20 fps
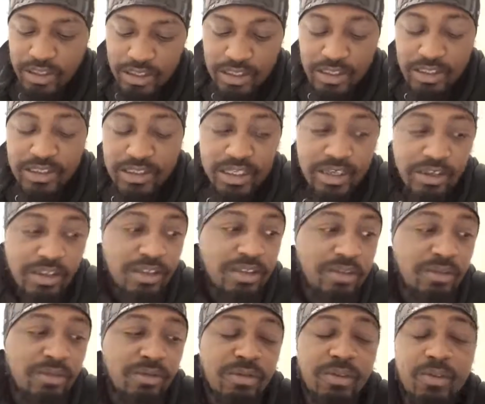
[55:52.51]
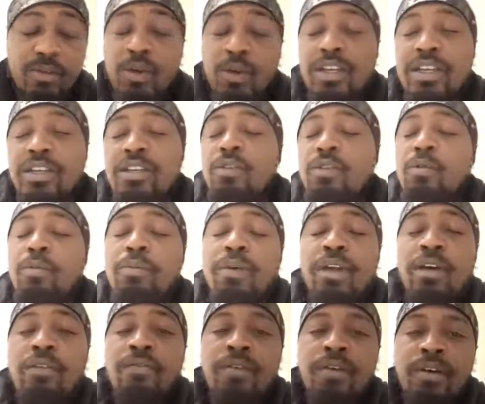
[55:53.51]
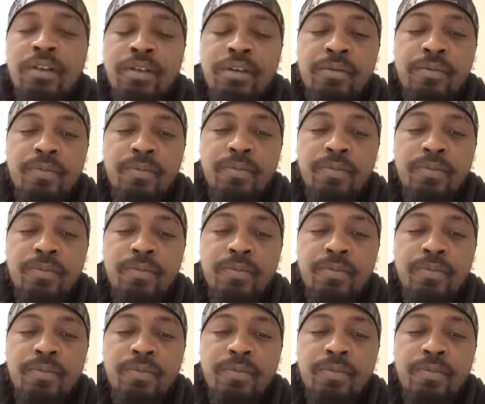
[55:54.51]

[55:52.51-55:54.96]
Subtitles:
He said, we're gonna obey our father.